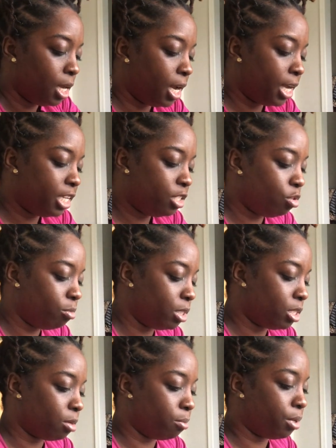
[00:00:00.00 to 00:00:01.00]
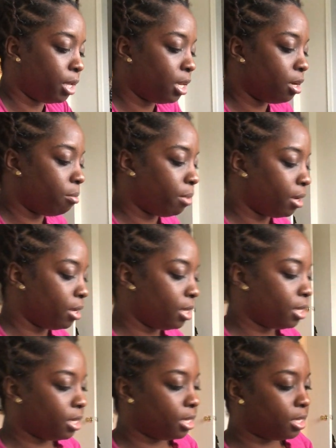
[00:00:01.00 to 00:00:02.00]
I ain't too much complaining about
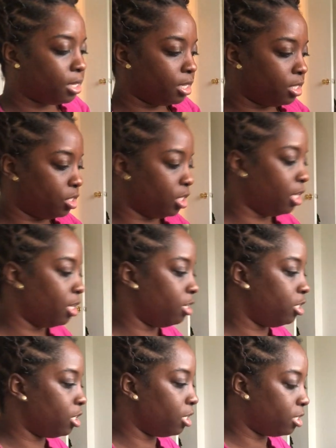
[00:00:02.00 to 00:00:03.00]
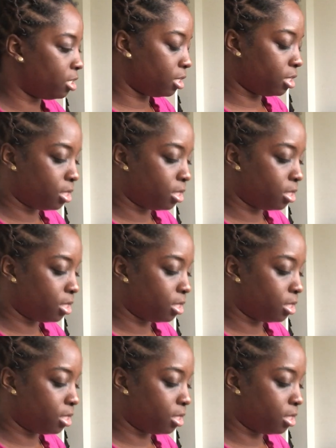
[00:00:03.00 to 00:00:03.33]
it. It just...